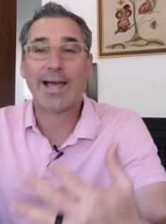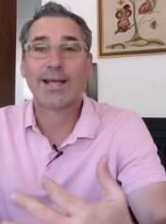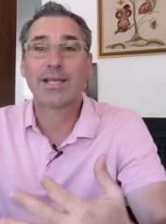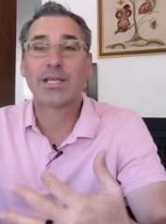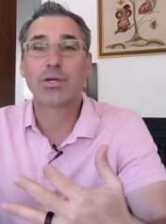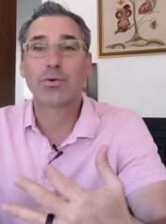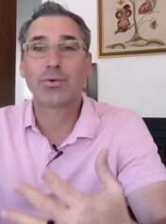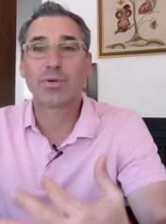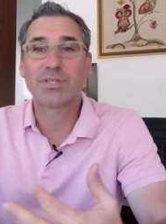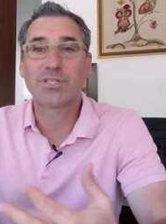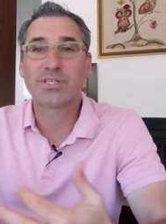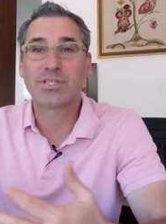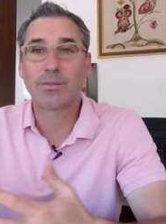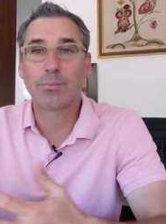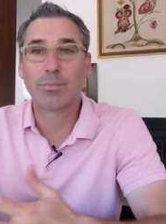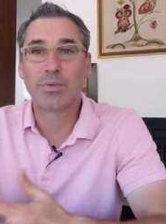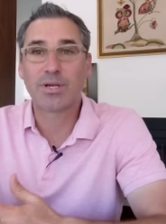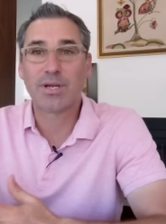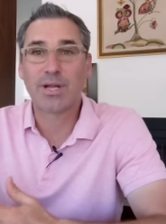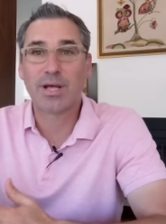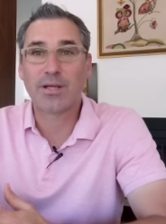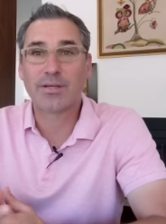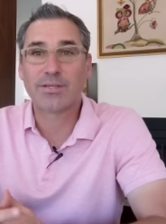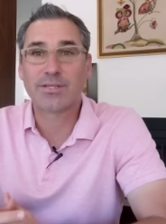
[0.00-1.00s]
accurate semen
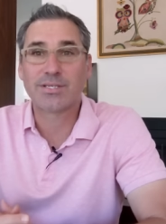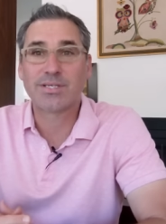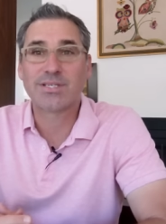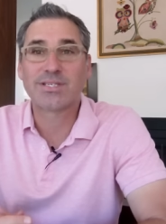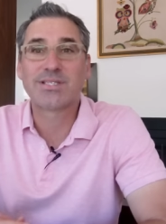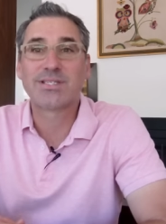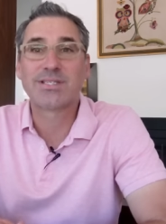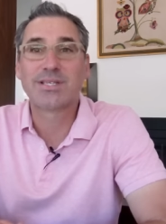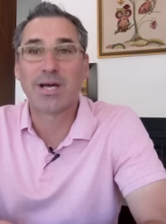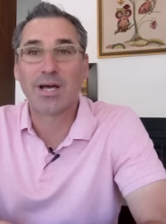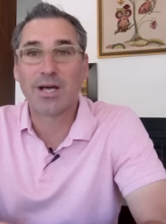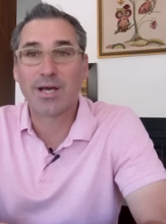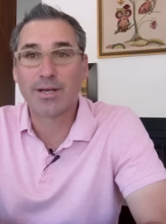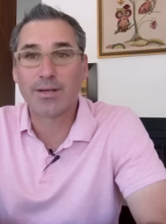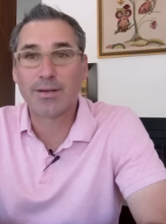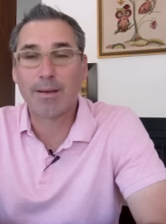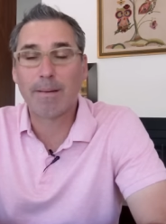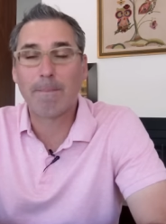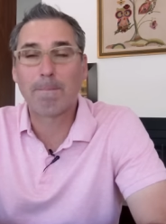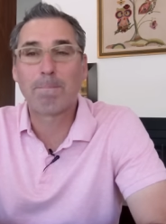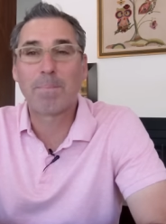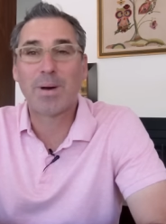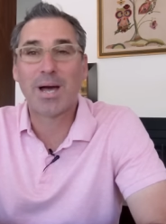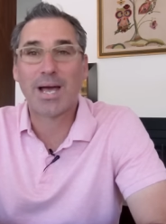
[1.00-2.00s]
analysis
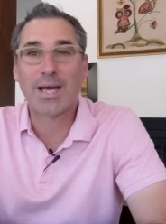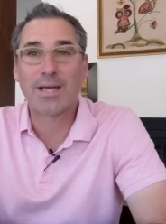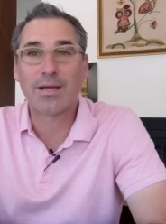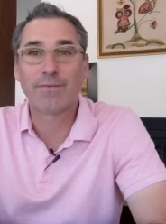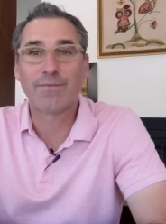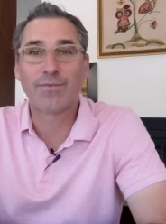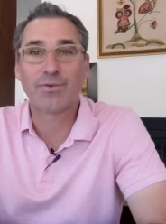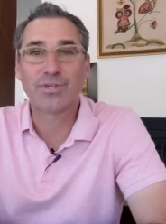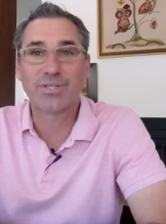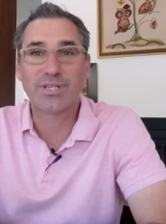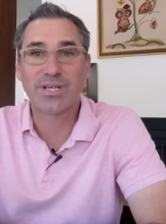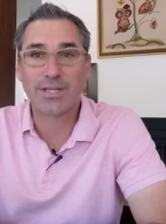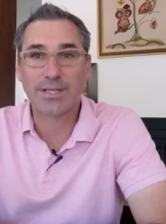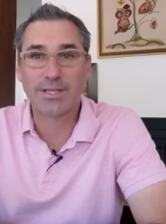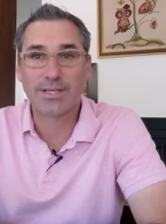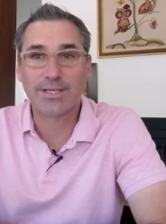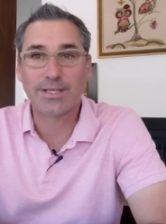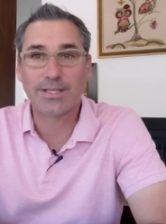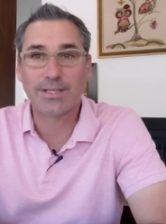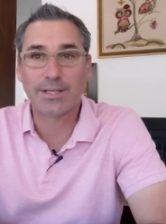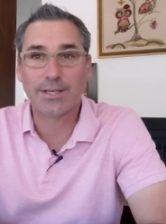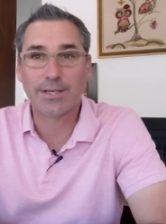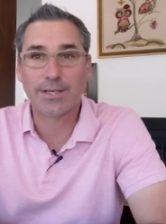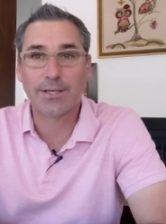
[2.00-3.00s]
done by a fertility
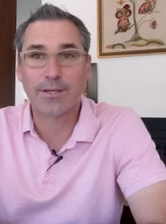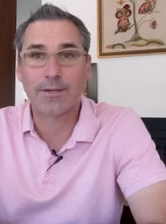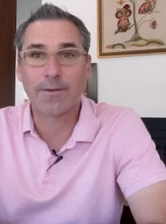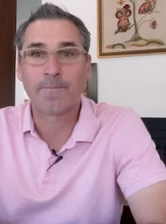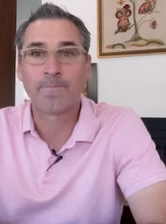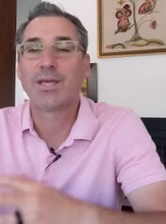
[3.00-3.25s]
clinic,